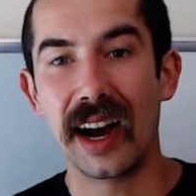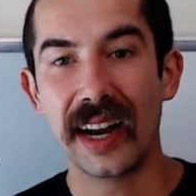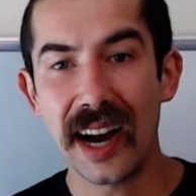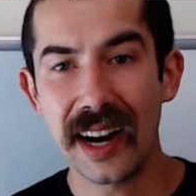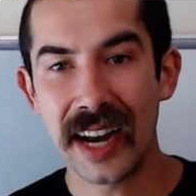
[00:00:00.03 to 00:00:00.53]
I
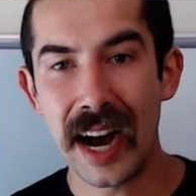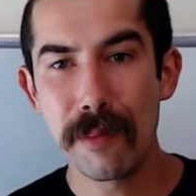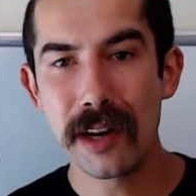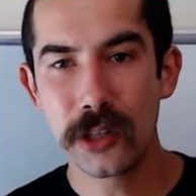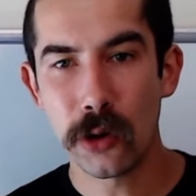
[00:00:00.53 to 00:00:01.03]
got a
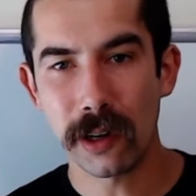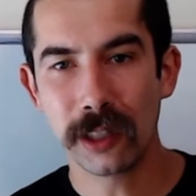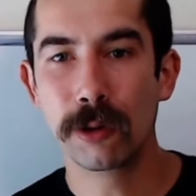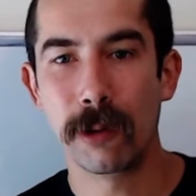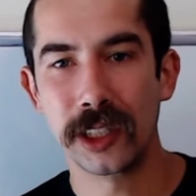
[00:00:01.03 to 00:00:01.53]

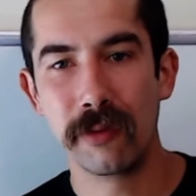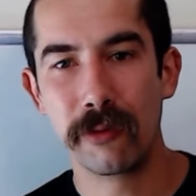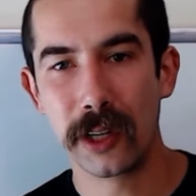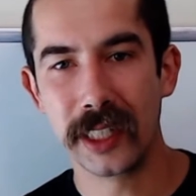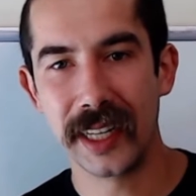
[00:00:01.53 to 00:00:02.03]
combinatorics question
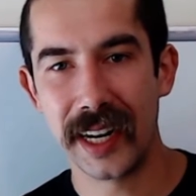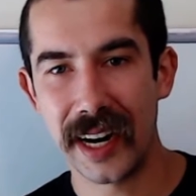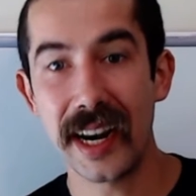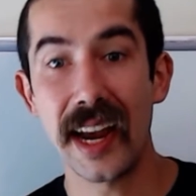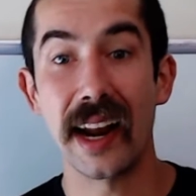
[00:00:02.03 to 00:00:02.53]
for you
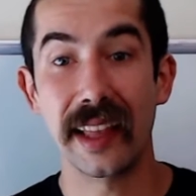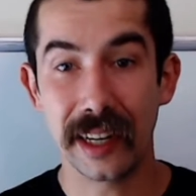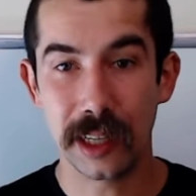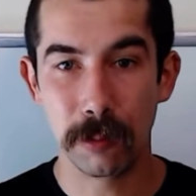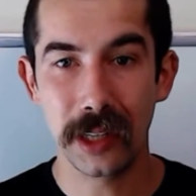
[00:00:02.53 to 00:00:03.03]
today, and I
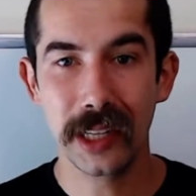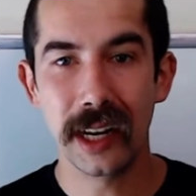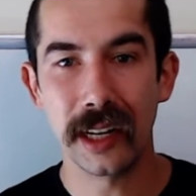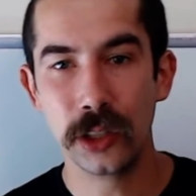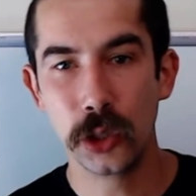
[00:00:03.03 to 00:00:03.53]
think you're really
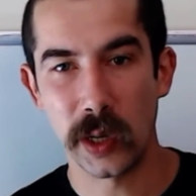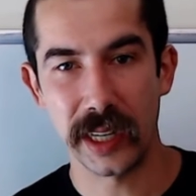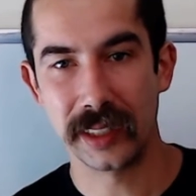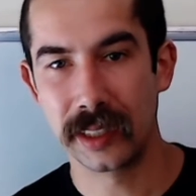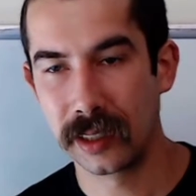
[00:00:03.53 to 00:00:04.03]
gonna enjoy
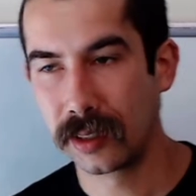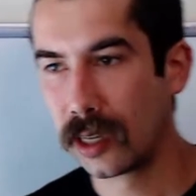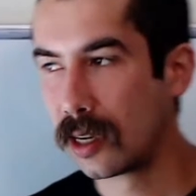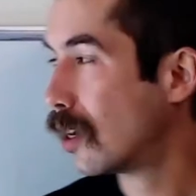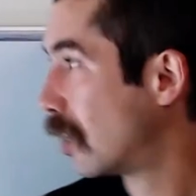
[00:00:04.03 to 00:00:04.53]
it.
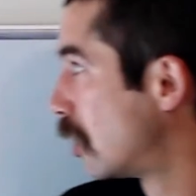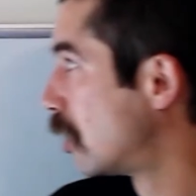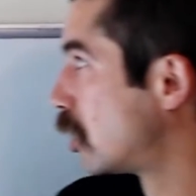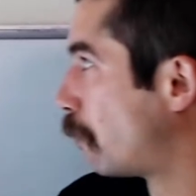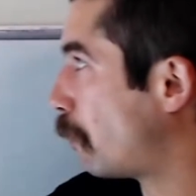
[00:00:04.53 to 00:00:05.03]

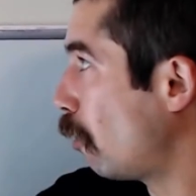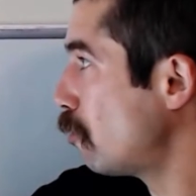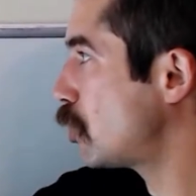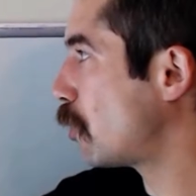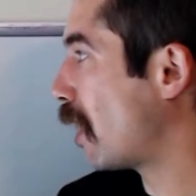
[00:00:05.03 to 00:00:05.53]

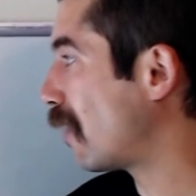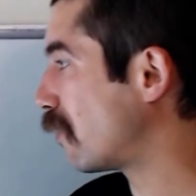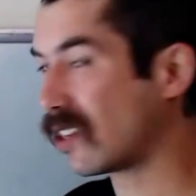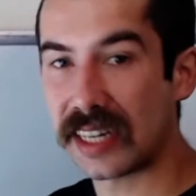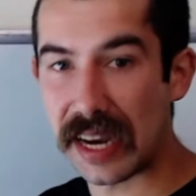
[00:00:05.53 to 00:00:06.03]
Suppose you have
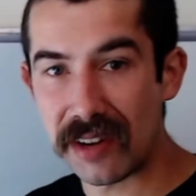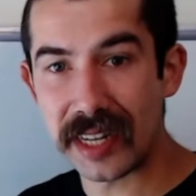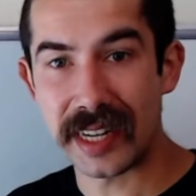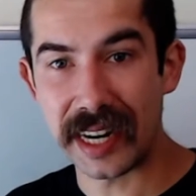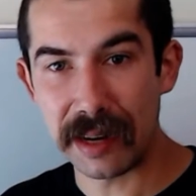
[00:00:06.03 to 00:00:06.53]

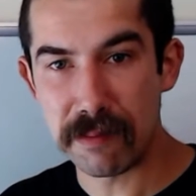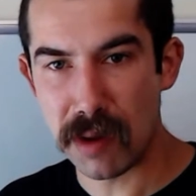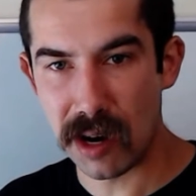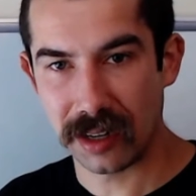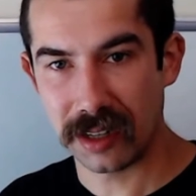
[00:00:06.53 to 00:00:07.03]
seventeen
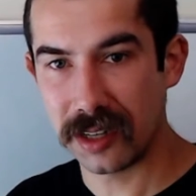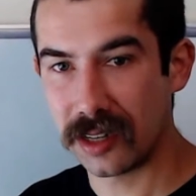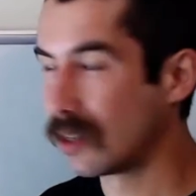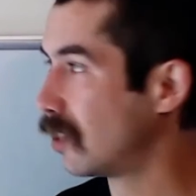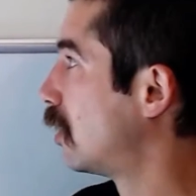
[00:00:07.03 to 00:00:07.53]

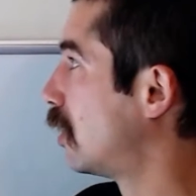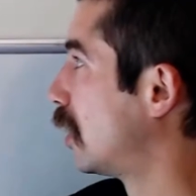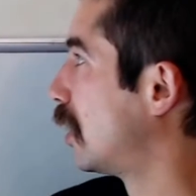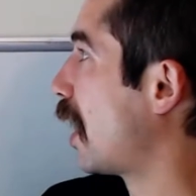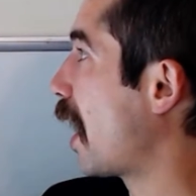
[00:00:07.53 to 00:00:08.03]
mugs.
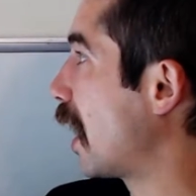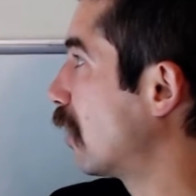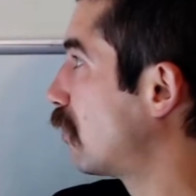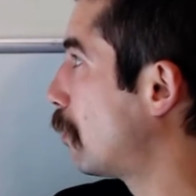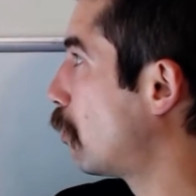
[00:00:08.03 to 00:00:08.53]
Eight
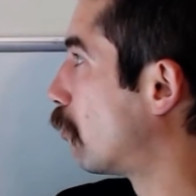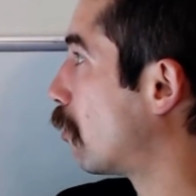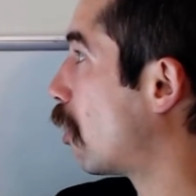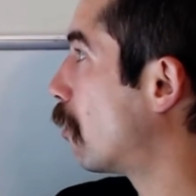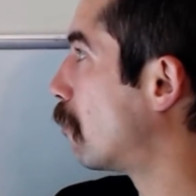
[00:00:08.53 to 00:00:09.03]
of them
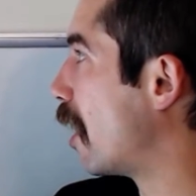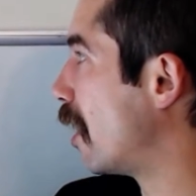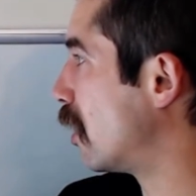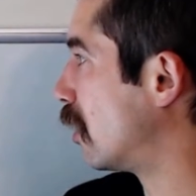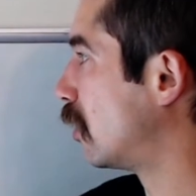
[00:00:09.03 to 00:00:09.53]
are
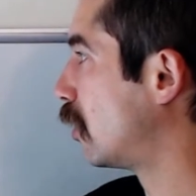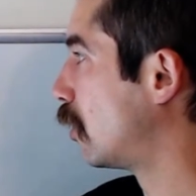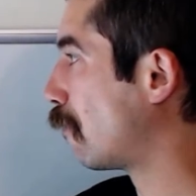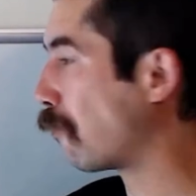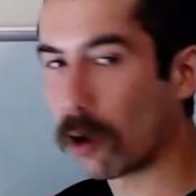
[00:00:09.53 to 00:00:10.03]
red,
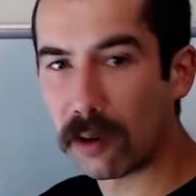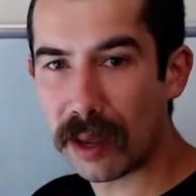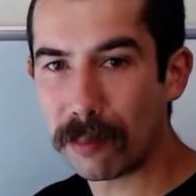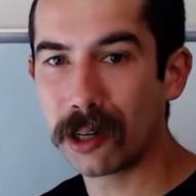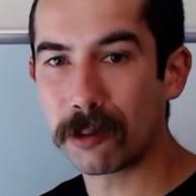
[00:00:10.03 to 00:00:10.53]
four of
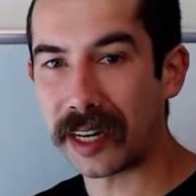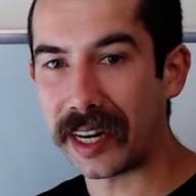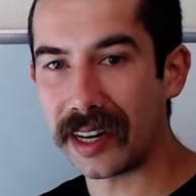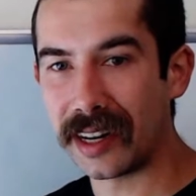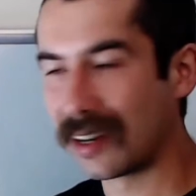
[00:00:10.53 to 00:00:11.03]
them are
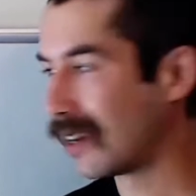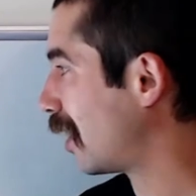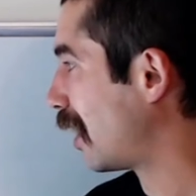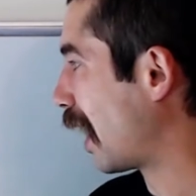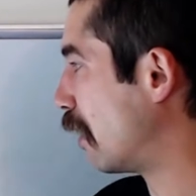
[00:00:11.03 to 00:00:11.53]
green,
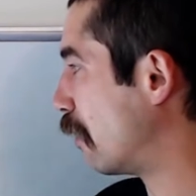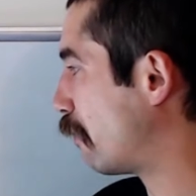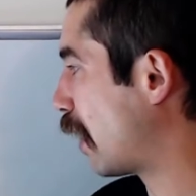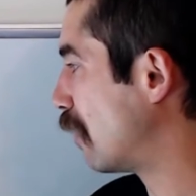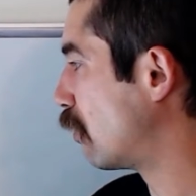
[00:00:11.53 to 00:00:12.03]
and
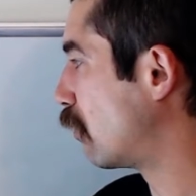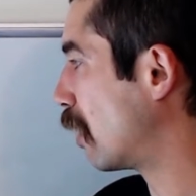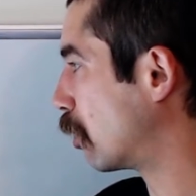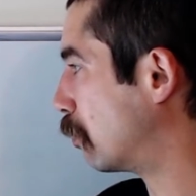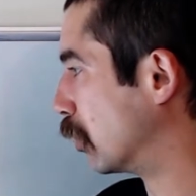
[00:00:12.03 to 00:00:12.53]
five of
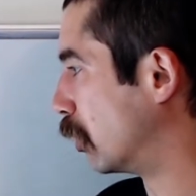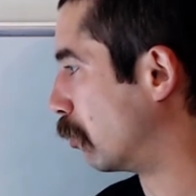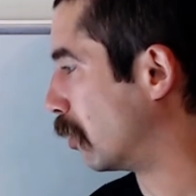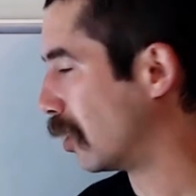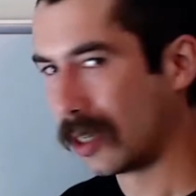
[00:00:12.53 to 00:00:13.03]
them are
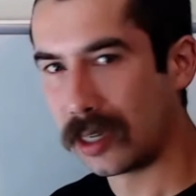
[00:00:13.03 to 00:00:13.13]
blue.